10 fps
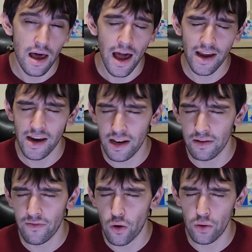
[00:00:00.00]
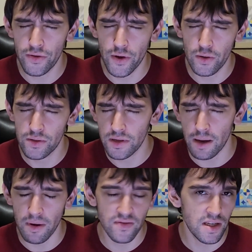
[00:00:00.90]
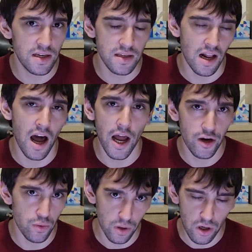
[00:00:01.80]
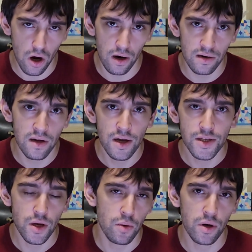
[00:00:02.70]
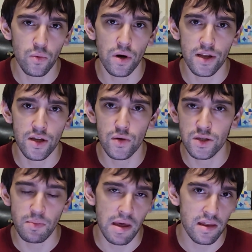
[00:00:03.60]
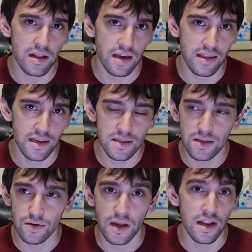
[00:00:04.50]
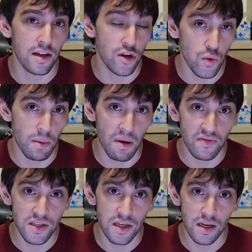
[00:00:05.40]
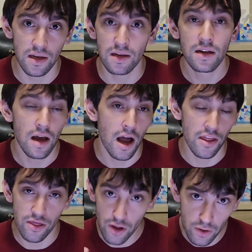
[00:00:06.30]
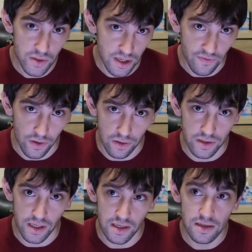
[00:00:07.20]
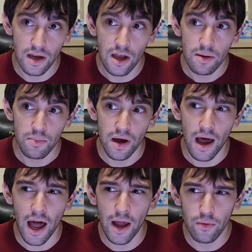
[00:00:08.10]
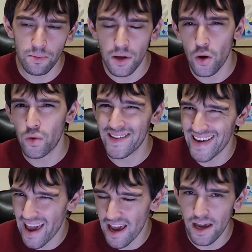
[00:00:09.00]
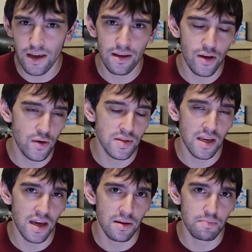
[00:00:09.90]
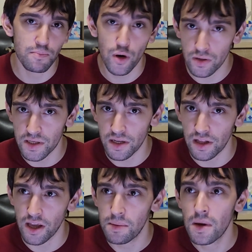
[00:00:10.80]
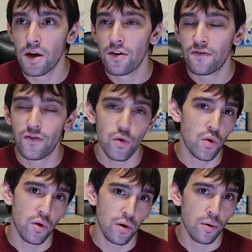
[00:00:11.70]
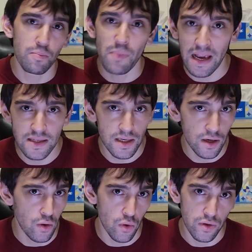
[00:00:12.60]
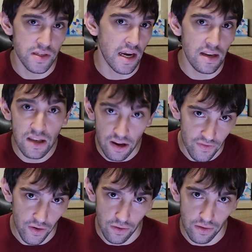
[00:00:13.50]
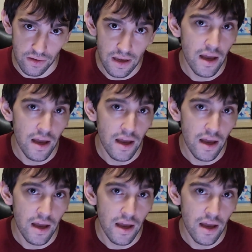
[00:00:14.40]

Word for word: I kind of hold those MFCs in a higher regard, so I wouldn't want to use a method like this to get a new MFC on those difficulties, but I would be okay using it personally for basic or say difficult.